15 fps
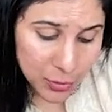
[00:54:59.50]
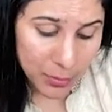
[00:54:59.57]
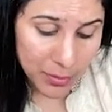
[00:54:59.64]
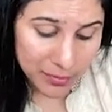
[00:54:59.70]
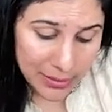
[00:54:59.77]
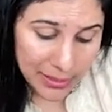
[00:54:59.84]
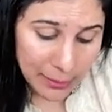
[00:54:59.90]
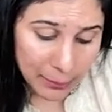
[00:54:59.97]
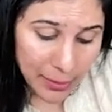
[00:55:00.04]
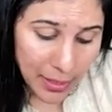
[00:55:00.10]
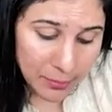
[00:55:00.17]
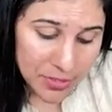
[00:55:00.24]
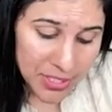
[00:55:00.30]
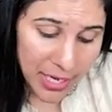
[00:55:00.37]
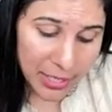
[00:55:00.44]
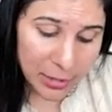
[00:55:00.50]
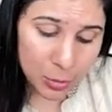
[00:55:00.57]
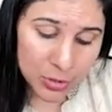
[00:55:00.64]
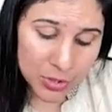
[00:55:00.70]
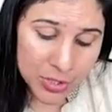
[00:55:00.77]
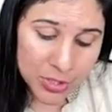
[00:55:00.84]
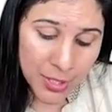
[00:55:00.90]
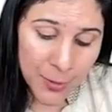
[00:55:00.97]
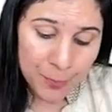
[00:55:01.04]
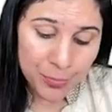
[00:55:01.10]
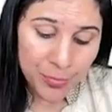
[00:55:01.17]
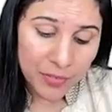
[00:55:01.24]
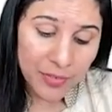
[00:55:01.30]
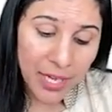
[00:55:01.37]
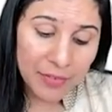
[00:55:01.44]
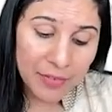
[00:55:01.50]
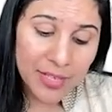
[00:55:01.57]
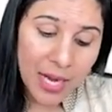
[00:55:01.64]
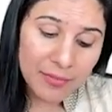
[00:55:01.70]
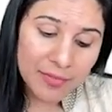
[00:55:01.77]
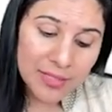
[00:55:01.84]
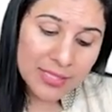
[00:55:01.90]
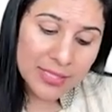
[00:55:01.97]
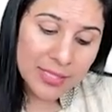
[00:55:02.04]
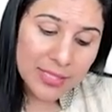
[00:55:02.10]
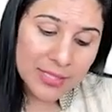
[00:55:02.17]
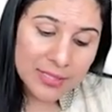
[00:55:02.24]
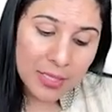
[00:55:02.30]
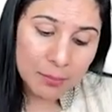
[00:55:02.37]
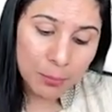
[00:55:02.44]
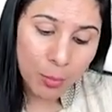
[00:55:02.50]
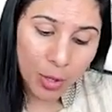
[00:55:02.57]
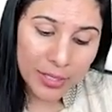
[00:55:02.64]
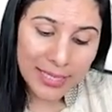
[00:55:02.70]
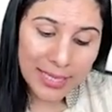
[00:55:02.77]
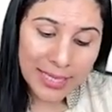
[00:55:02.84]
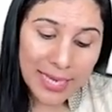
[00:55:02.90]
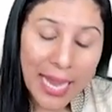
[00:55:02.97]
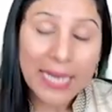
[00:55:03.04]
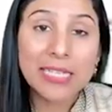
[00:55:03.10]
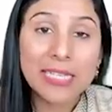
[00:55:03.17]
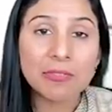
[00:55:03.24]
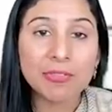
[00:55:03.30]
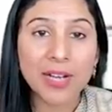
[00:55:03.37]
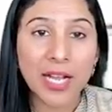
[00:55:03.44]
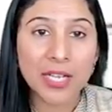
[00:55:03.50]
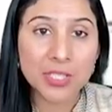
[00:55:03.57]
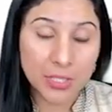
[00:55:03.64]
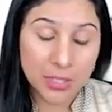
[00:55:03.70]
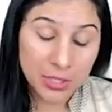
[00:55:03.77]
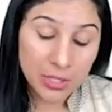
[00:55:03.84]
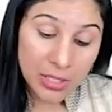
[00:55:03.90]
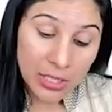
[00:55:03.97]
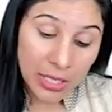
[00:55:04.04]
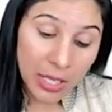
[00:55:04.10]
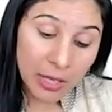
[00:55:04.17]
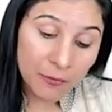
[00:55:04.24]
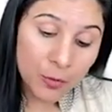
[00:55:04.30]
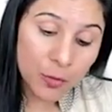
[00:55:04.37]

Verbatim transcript: from our DBMCI notes, where we have discussed the body and angle fracture. If